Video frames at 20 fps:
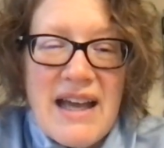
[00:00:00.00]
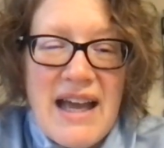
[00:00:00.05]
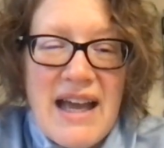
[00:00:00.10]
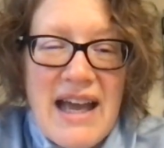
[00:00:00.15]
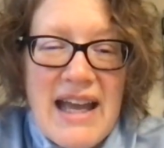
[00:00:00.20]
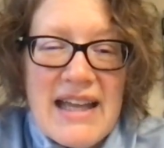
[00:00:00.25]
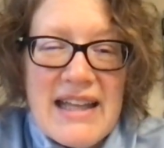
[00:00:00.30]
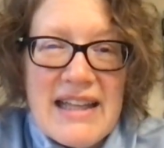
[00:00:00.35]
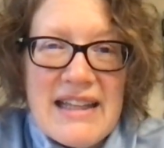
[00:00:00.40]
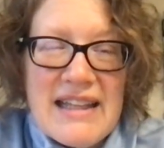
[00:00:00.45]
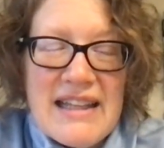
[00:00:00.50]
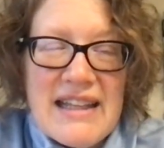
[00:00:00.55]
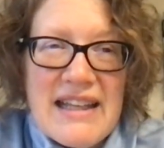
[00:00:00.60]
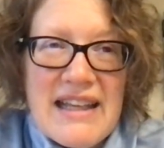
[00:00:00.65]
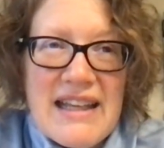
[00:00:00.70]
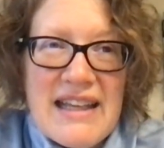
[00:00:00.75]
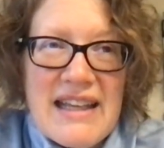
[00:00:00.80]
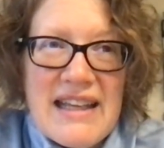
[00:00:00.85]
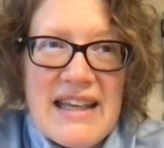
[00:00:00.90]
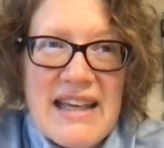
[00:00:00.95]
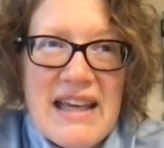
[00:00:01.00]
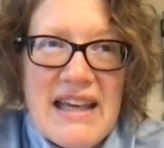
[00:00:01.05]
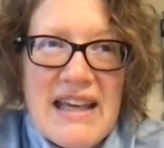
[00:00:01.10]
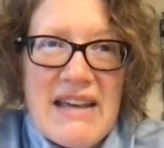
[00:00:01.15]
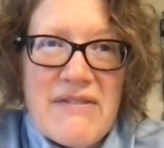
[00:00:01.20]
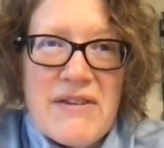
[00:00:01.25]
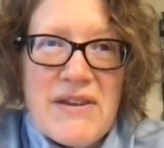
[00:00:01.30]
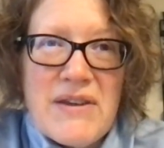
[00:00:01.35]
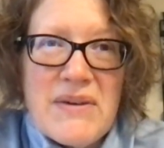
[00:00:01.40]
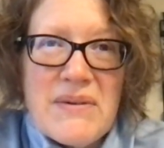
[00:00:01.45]
And
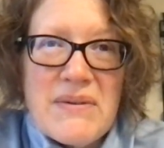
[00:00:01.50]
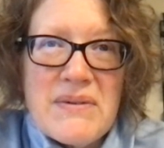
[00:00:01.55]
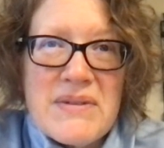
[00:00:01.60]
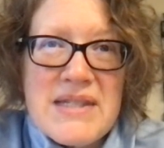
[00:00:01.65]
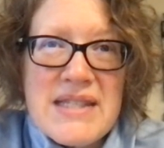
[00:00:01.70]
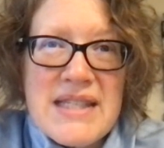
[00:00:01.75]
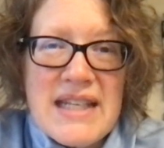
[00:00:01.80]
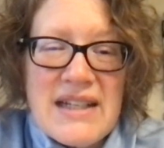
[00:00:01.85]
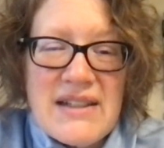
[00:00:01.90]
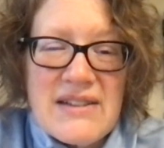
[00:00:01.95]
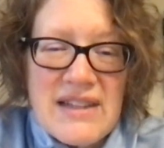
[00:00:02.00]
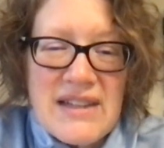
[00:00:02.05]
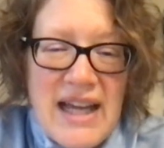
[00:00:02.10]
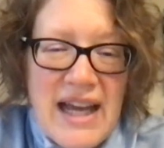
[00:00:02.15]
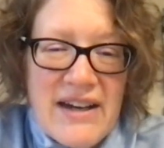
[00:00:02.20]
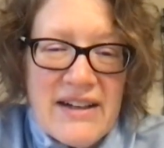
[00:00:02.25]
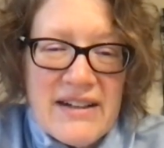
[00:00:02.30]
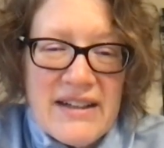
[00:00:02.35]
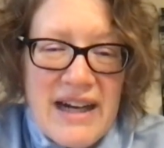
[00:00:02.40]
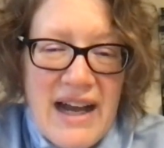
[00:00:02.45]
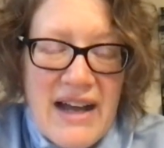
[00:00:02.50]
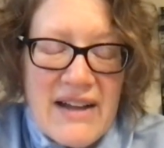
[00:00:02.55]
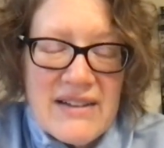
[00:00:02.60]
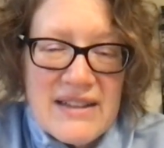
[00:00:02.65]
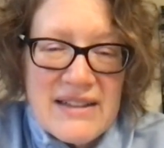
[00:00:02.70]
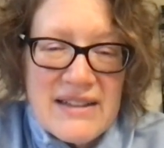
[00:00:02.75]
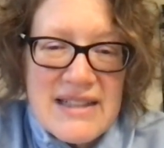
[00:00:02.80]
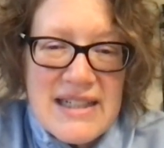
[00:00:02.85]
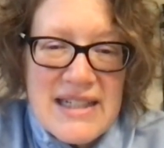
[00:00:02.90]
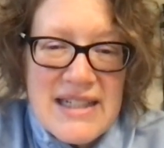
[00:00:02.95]
if you sent a letter, how
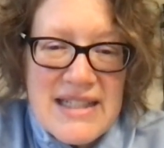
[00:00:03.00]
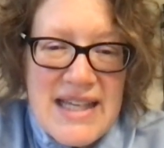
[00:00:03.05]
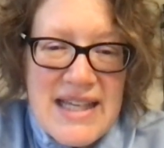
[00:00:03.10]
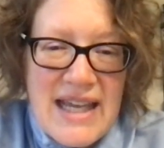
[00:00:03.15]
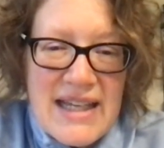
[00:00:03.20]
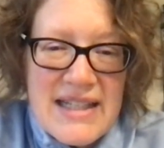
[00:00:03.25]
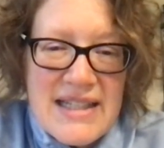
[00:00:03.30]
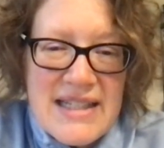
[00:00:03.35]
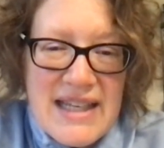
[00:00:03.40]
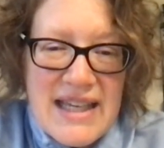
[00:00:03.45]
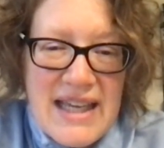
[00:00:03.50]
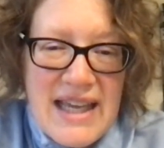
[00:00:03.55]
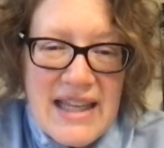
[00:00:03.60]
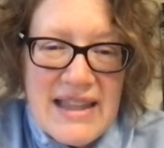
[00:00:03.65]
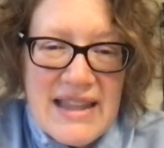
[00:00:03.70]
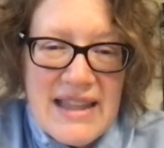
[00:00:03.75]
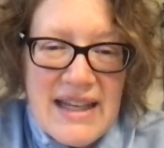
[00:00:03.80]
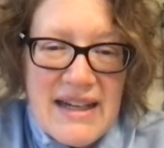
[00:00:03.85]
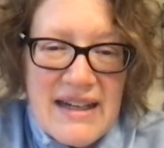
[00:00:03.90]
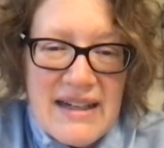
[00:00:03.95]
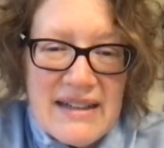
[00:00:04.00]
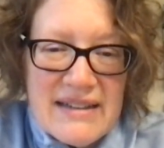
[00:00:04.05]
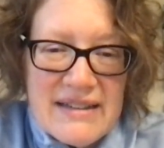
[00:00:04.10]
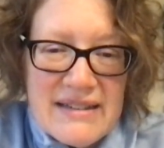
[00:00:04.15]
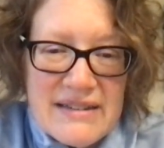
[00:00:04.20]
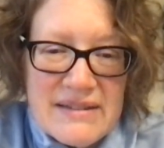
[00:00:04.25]
long did it take to get there?